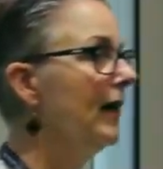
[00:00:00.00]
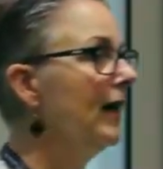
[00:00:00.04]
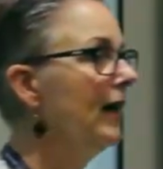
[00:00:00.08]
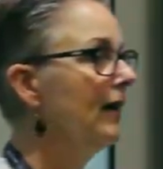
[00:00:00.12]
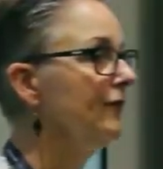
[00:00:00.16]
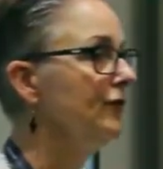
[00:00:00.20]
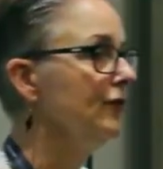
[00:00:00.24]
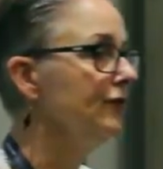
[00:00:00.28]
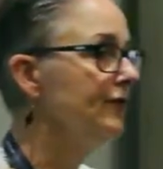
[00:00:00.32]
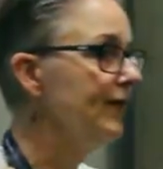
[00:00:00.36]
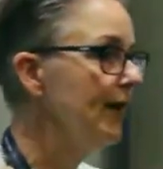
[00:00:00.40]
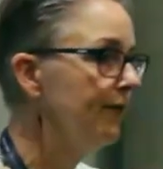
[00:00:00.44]

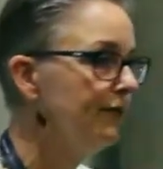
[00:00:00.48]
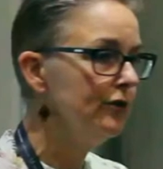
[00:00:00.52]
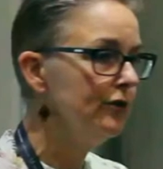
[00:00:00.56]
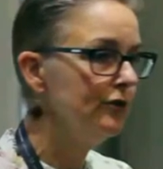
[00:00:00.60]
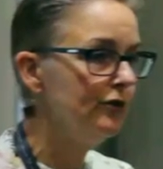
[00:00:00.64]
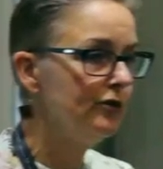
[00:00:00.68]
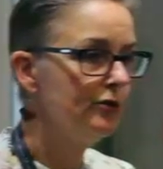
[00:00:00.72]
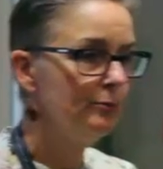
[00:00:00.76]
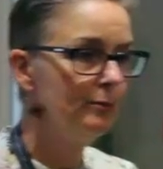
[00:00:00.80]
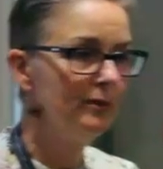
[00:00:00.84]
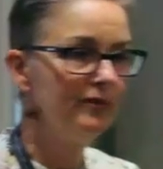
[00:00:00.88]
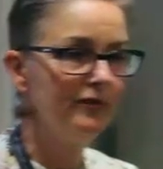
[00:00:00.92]
If you've
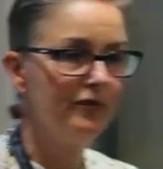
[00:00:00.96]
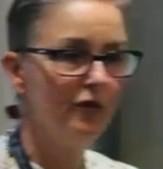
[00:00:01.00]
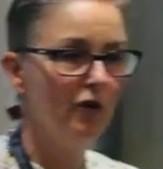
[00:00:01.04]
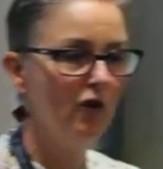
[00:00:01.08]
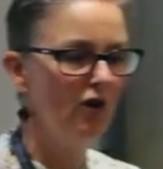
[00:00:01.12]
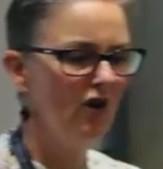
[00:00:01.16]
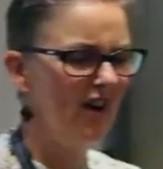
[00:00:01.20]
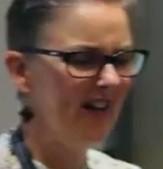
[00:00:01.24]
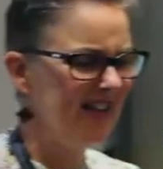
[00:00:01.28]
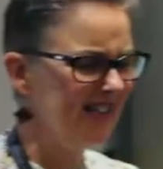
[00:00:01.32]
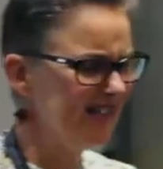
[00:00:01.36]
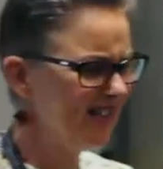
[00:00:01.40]
used them
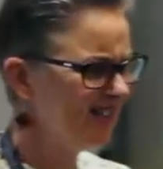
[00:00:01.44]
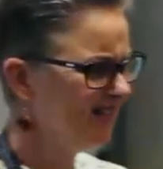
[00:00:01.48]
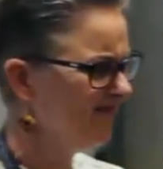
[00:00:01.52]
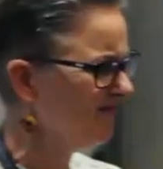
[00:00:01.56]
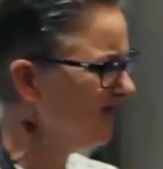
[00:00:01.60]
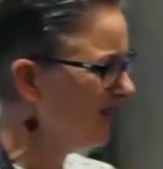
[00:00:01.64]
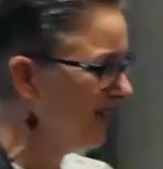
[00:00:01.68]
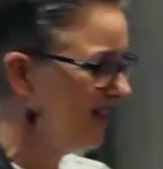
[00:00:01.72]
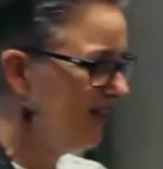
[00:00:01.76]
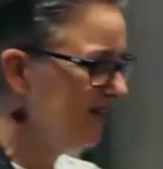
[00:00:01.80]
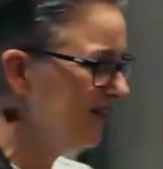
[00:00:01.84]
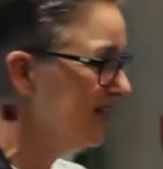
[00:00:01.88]
before, it's,
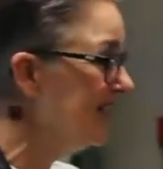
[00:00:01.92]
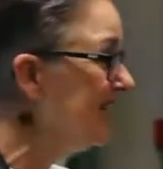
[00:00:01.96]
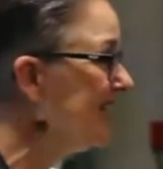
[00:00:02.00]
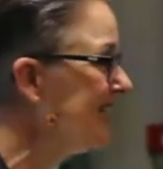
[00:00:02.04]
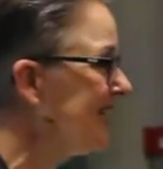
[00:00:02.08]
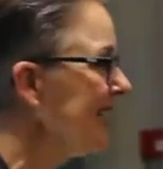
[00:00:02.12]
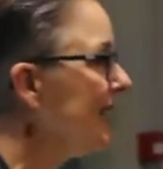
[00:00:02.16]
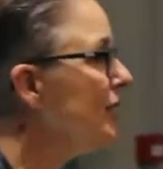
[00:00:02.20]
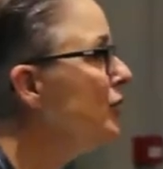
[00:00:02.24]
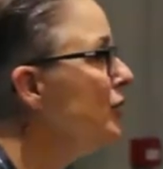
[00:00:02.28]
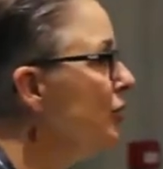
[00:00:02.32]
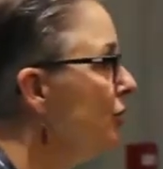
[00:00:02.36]
you know, you need
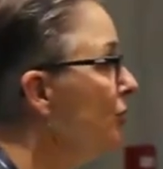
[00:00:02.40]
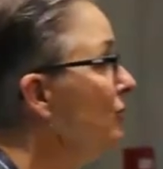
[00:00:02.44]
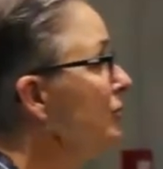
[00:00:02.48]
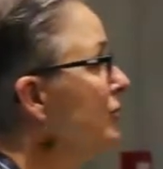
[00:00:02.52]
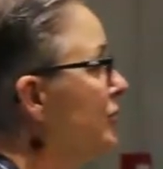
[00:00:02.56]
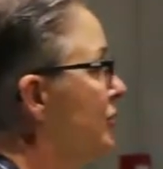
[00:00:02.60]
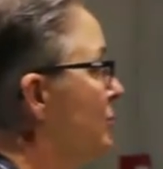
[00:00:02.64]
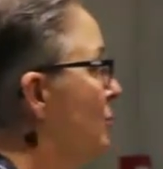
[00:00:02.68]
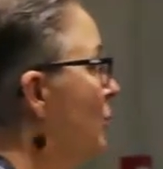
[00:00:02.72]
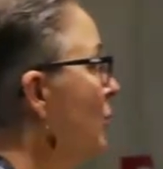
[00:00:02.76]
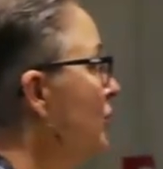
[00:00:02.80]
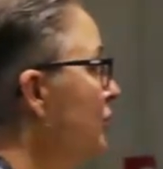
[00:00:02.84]
to get
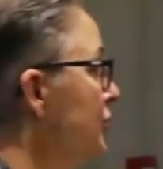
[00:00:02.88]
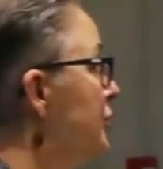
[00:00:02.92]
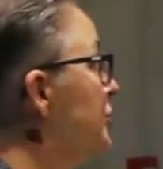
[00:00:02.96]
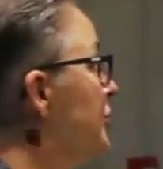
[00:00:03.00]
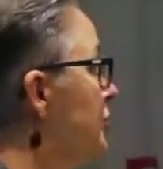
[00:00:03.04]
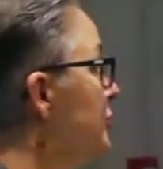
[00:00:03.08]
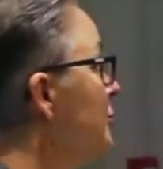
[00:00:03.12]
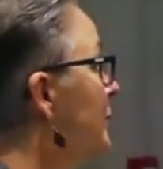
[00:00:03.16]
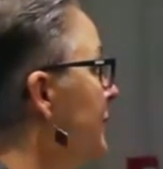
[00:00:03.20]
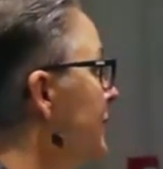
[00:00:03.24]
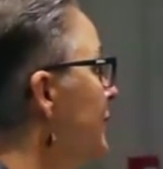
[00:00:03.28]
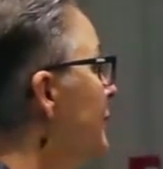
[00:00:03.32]
used to what you
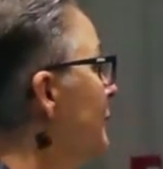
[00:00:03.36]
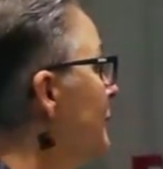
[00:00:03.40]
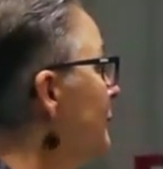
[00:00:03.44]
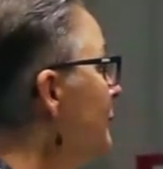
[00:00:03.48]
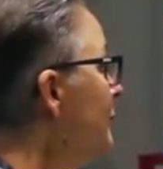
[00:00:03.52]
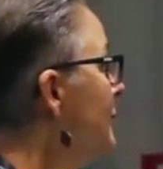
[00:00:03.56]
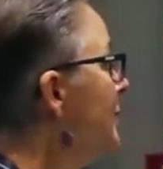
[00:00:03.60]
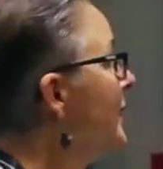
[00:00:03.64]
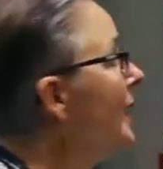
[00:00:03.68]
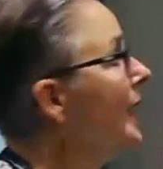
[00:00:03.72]
do with them.